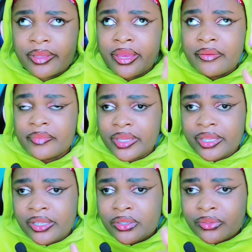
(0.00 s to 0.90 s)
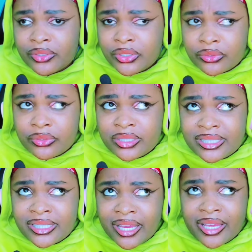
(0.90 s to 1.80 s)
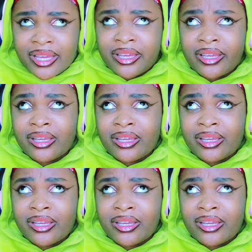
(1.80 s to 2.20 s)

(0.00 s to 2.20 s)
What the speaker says: came in, UDA.